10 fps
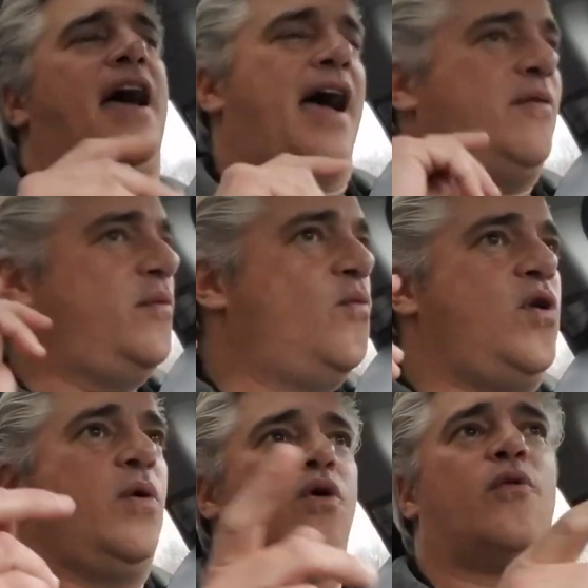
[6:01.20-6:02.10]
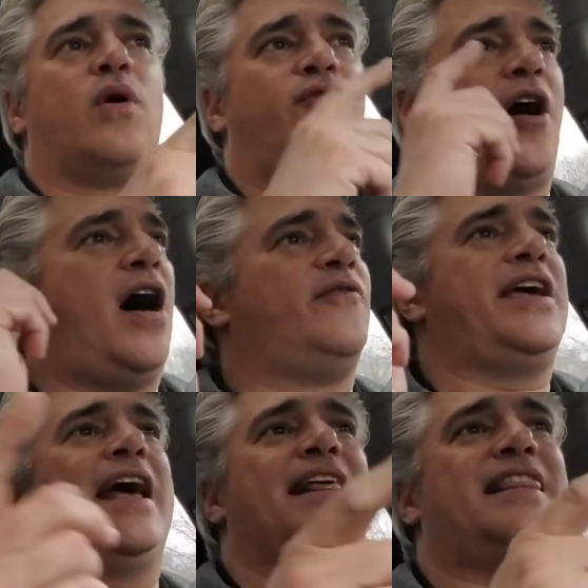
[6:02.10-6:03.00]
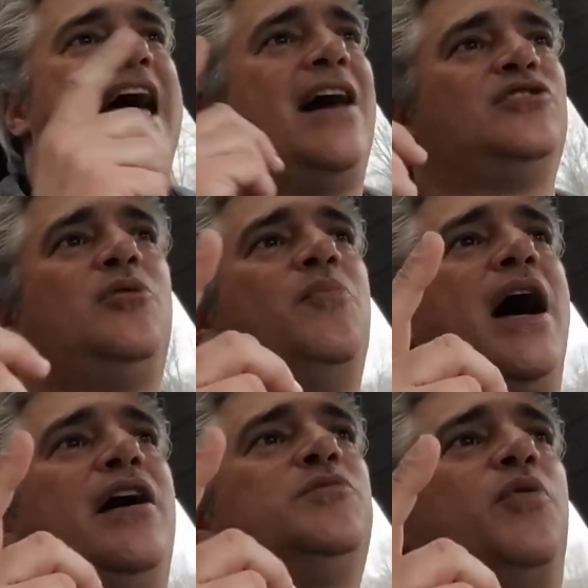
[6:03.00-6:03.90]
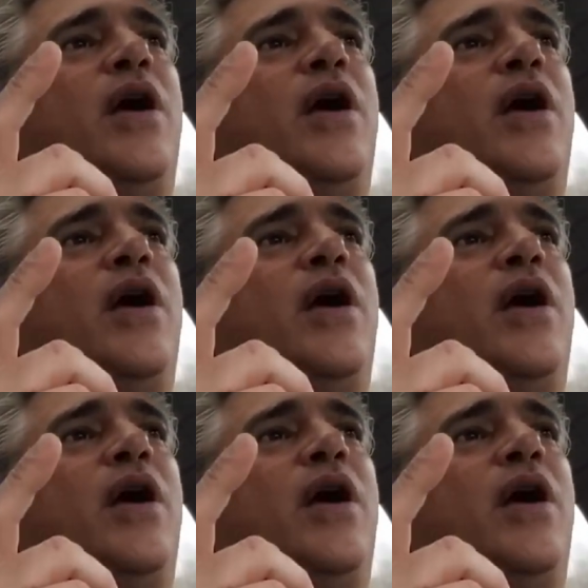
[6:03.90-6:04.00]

and we were revolving at a thousand miles per